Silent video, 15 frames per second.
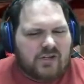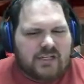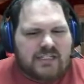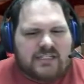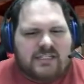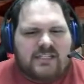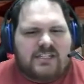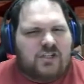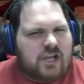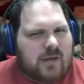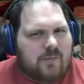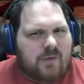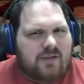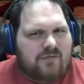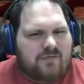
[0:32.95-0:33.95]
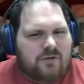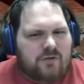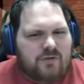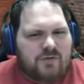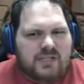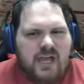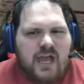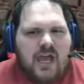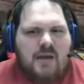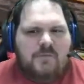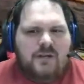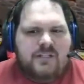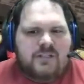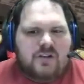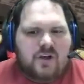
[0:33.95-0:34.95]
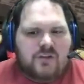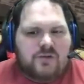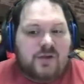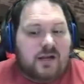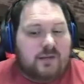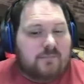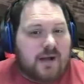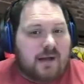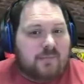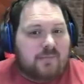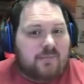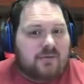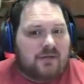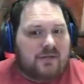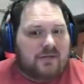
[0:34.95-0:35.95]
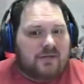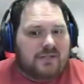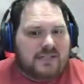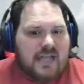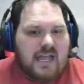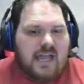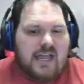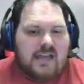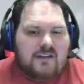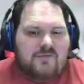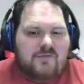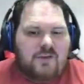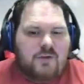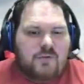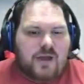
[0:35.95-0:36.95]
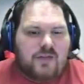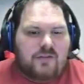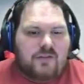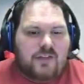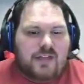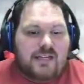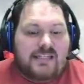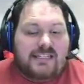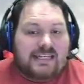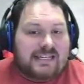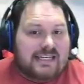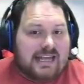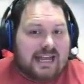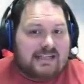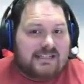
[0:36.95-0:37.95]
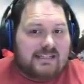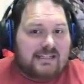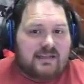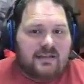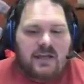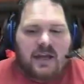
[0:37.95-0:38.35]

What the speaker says: It's a Shamway Foods, but it's also got a Poppin' Pills and a few other things connected.